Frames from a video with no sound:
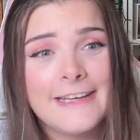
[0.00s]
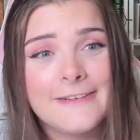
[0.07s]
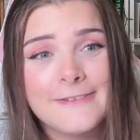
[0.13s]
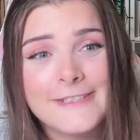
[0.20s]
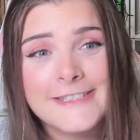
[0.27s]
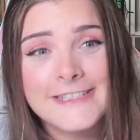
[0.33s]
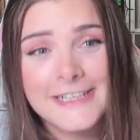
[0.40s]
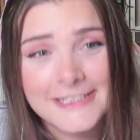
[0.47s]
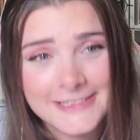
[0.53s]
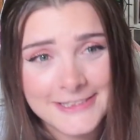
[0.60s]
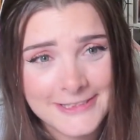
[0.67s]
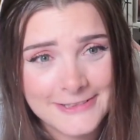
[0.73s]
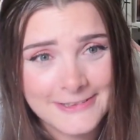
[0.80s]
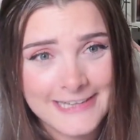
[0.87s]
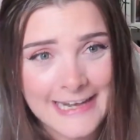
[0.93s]
It was such
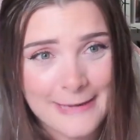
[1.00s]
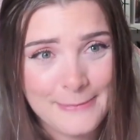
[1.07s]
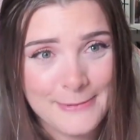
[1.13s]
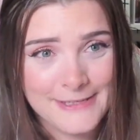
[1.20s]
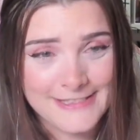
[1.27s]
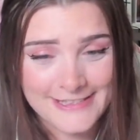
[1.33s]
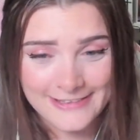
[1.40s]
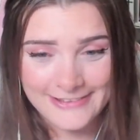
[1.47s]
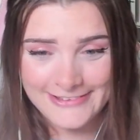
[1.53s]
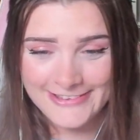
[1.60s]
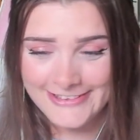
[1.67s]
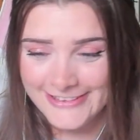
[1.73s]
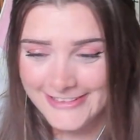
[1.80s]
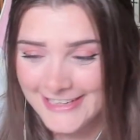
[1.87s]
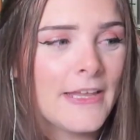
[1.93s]
a good
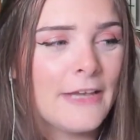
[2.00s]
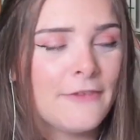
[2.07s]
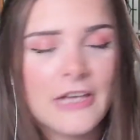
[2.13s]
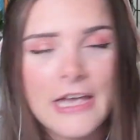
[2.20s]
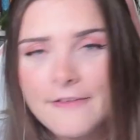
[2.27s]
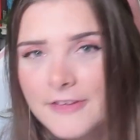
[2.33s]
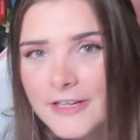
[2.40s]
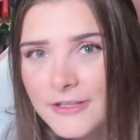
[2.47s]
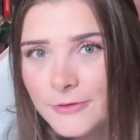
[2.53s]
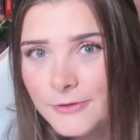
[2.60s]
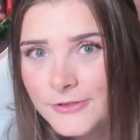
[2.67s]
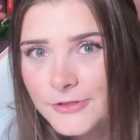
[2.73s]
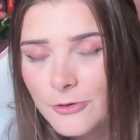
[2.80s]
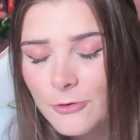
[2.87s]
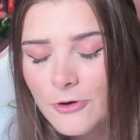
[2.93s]
episode. If you have any
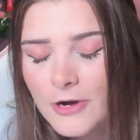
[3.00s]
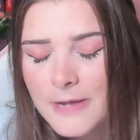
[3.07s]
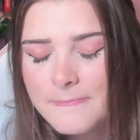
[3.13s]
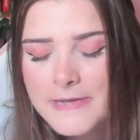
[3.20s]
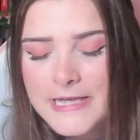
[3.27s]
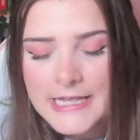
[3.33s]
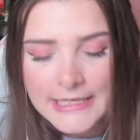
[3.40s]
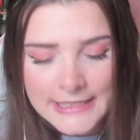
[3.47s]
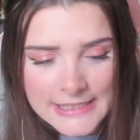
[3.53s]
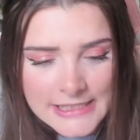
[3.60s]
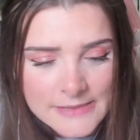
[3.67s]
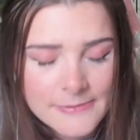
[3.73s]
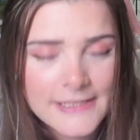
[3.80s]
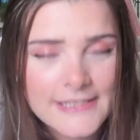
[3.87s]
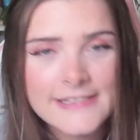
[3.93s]
thoughts or
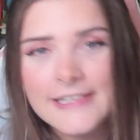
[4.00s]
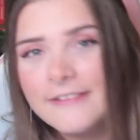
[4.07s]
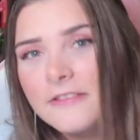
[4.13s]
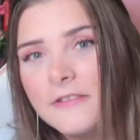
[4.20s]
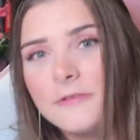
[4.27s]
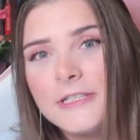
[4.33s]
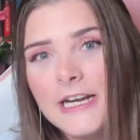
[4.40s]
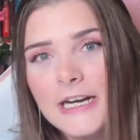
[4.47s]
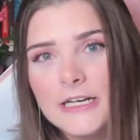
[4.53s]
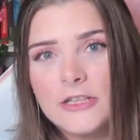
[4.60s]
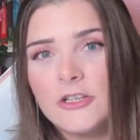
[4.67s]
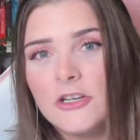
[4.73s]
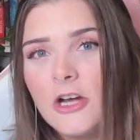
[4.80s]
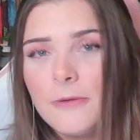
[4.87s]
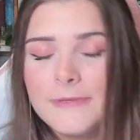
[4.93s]
opinions, please leave them down in
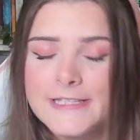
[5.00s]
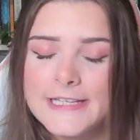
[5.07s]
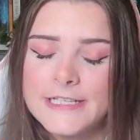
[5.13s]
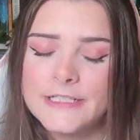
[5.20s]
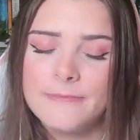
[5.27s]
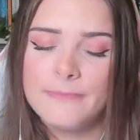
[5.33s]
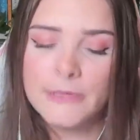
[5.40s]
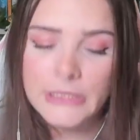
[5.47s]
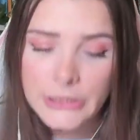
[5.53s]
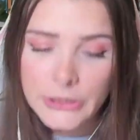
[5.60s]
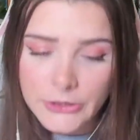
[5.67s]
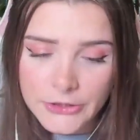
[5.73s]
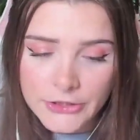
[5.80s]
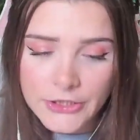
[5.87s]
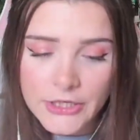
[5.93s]
the comment section
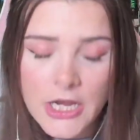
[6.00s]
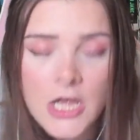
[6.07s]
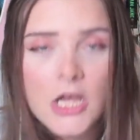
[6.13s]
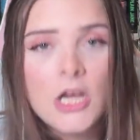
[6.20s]
below.